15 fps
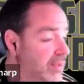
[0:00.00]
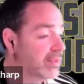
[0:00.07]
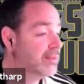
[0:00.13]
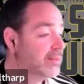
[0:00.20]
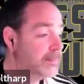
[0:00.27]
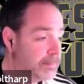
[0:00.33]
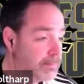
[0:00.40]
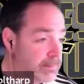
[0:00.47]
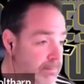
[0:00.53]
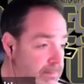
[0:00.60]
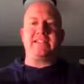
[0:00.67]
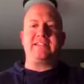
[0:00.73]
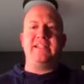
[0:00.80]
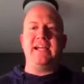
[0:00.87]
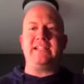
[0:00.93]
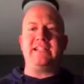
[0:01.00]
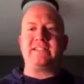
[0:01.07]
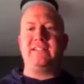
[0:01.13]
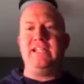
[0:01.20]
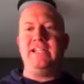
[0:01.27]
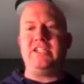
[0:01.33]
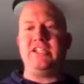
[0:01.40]
and that's
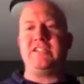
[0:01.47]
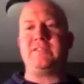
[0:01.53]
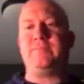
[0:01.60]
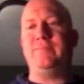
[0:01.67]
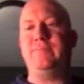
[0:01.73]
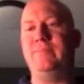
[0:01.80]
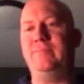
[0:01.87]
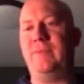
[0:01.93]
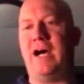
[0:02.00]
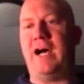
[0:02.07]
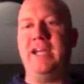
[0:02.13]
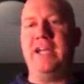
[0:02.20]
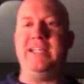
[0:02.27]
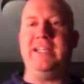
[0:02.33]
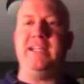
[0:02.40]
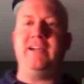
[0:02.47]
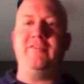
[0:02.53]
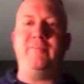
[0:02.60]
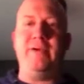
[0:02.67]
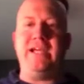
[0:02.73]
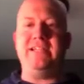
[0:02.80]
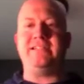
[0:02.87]
Leach's idea of
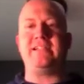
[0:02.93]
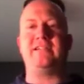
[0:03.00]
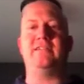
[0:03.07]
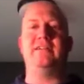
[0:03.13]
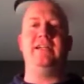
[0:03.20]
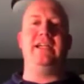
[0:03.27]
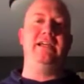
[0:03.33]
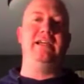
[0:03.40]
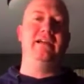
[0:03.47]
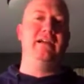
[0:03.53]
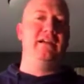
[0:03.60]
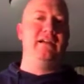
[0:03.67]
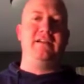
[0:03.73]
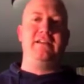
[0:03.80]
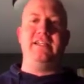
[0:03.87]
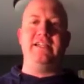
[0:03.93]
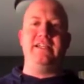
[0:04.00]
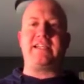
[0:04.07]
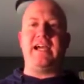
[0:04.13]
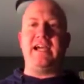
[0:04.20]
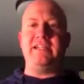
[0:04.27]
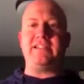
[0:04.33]
basically this
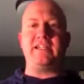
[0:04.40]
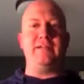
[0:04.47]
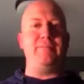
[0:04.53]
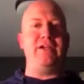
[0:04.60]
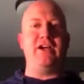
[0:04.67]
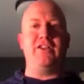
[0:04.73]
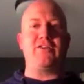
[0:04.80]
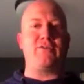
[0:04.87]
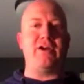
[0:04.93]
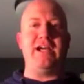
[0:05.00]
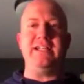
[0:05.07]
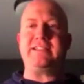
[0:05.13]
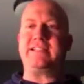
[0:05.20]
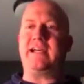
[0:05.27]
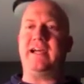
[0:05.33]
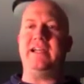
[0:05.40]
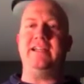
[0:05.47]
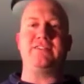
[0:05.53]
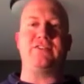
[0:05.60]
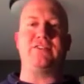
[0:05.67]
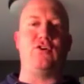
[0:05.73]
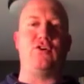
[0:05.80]
guy's going to be on the right side
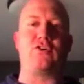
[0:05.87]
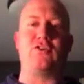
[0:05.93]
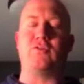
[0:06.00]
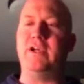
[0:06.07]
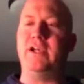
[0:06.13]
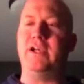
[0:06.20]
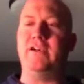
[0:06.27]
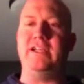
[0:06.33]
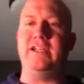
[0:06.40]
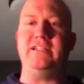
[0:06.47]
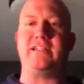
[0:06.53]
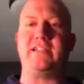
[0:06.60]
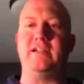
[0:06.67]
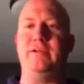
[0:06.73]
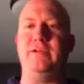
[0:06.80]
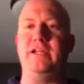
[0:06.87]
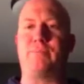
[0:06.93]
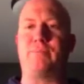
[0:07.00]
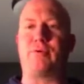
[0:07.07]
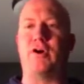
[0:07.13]
his whole career, and he's going to be a pro.